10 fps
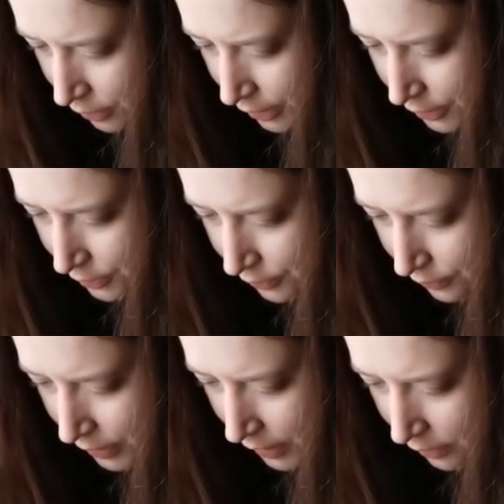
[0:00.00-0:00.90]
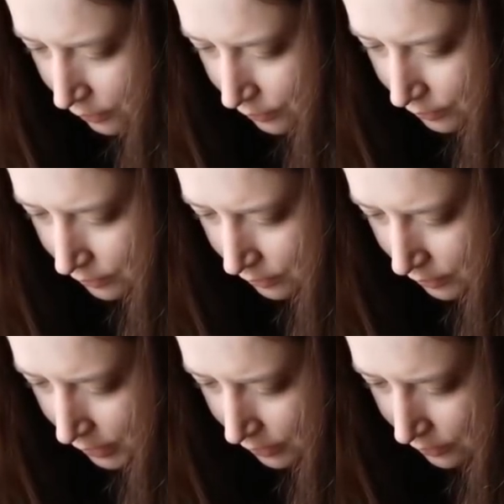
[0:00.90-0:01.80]
32 count.
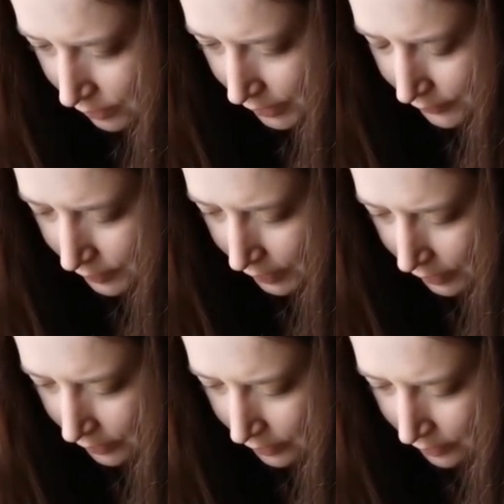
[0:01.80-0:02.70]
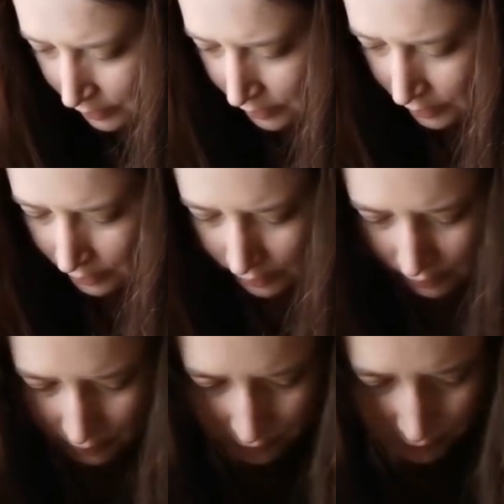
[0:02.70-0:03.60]
Interesting.
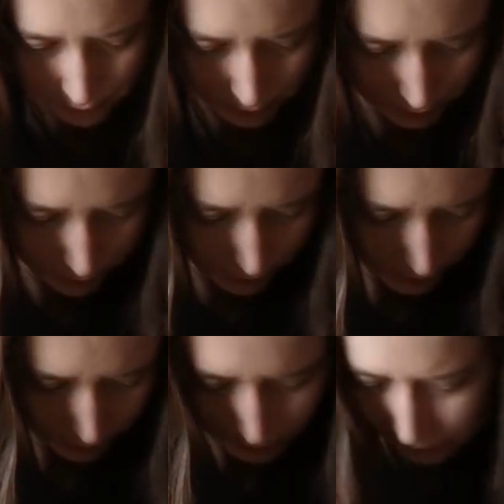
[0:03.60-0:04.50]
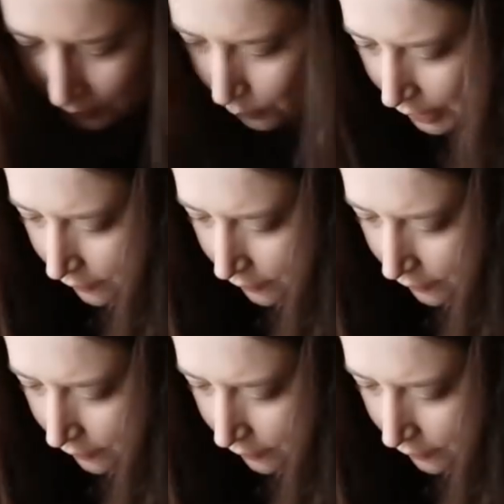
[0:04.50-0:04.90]
32 count even